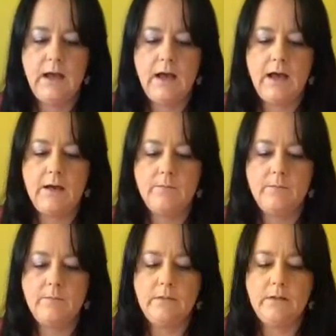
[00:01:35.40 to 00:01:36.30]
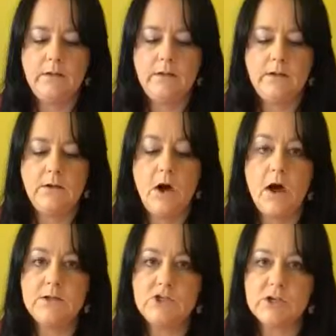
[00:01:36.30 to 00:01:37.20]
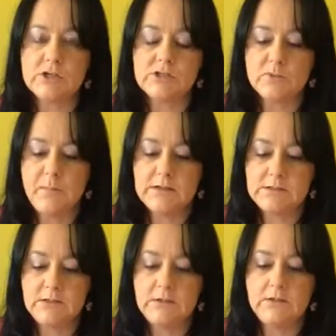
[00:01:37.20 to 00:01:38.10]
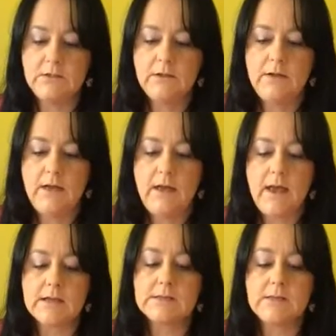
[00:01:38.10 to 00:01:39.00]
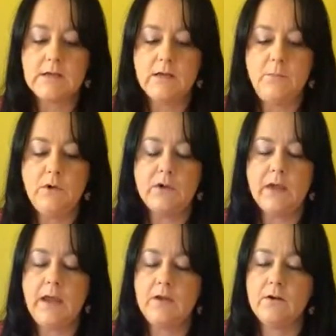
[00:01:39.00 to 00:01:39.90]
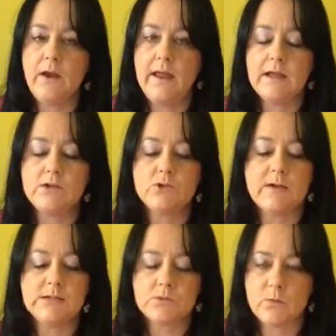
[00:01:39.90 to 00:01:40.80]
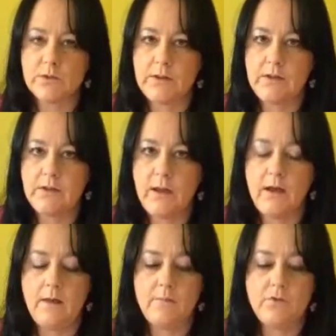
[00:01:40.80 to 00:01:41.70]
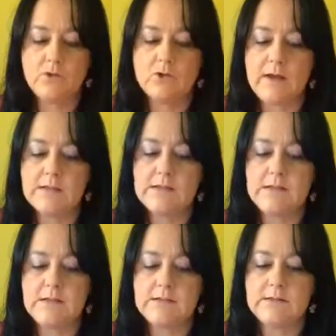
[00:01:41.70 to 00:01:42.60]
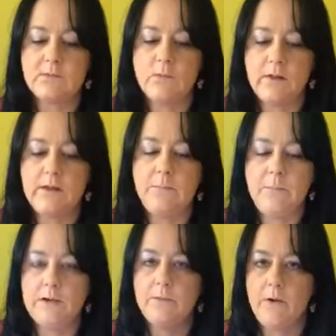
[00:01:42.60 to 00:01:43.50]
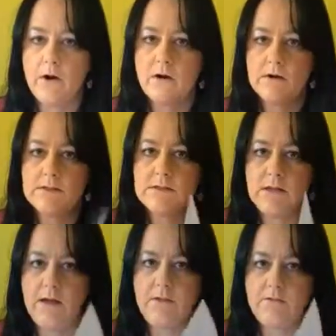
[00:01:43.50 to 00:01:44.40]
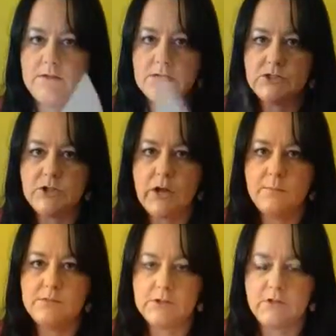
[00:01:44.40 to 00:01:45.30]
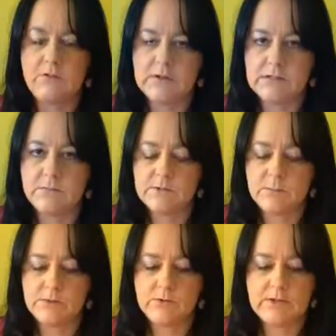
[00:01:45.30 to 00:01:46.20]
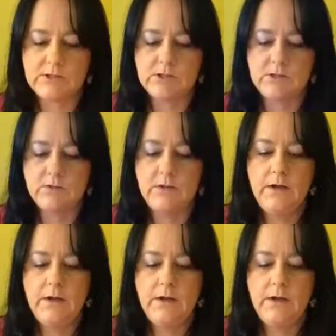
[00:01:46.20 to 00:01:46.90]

non-judgmental, excellent communicator, and trustworthy. Trust is a really big part of this job, so the victims will trust you.